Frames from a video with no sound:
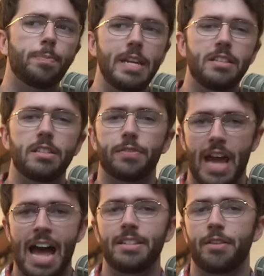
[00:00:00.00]
pieces of
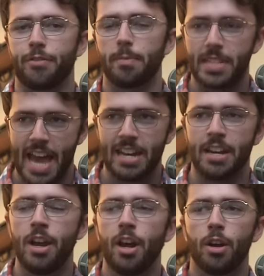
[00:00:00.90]
content from
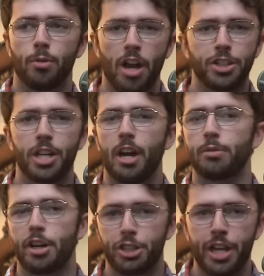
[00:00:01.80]
Tenet Russia,
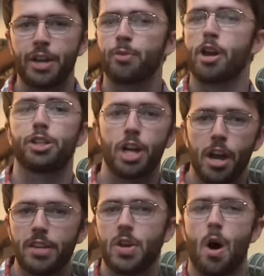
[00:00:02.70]
Russian,
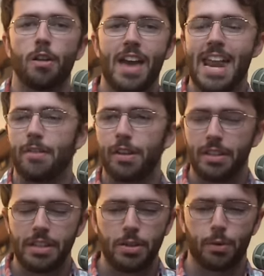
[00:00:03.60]
Russia's, all that,
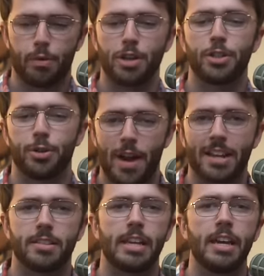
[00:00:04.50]
everything to do with Russia
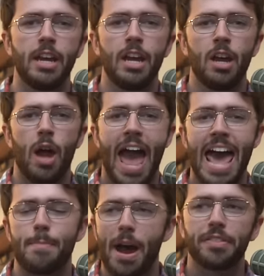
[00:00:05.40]
directly,
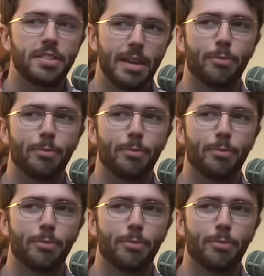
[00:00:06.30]
had about the same